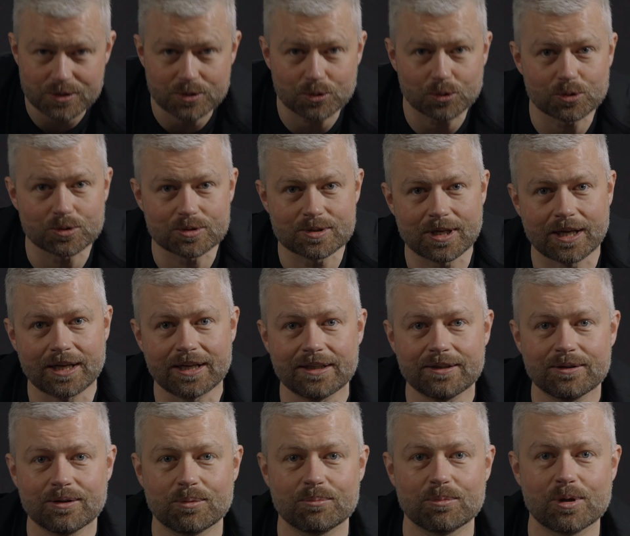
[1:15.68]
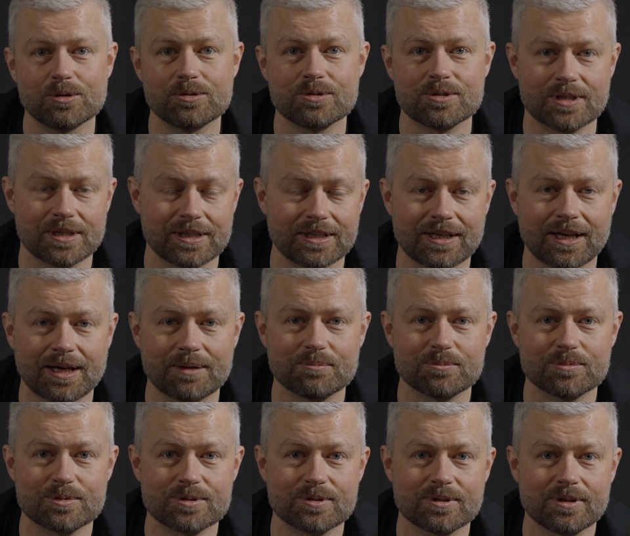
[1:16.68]
torque setting on most seat
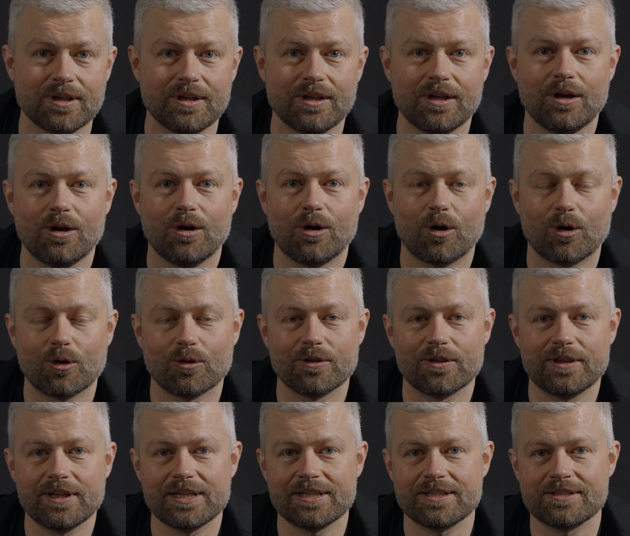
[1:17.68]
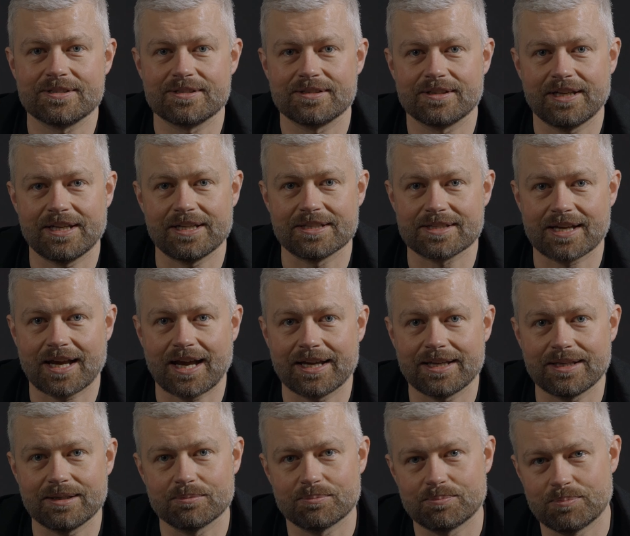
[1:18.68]
clamps. On this, it's
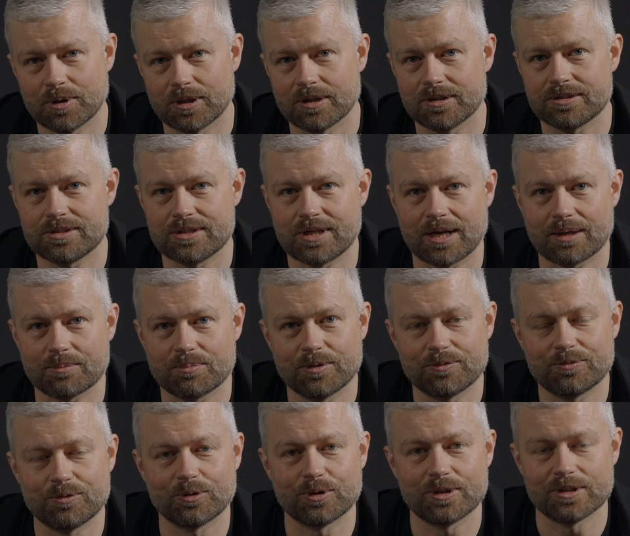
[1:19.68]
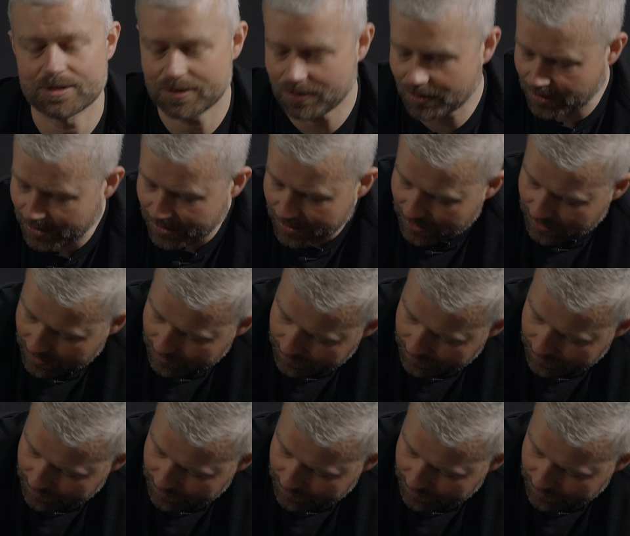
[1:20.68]
8, but check before you tighten it.